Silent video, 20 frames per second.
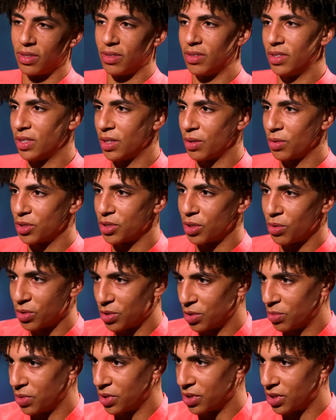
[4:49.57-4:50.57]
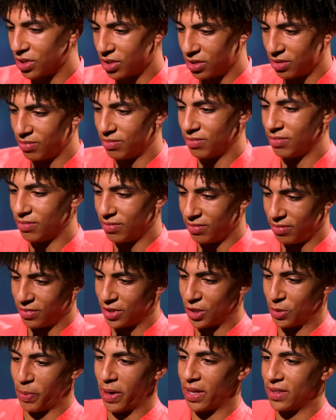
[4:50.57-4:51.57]
you know, show so much
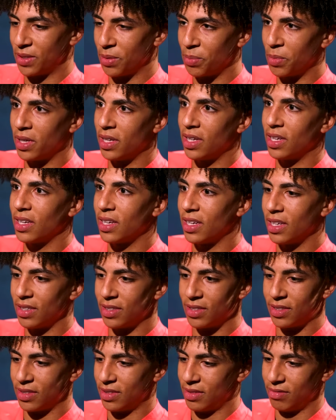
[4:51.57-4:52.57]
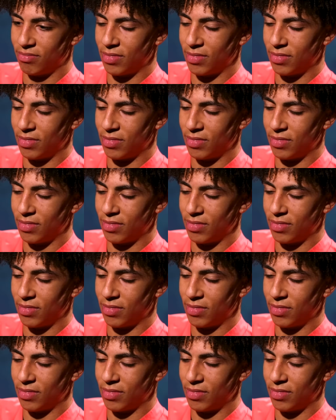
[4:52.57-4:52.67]
respect to me is,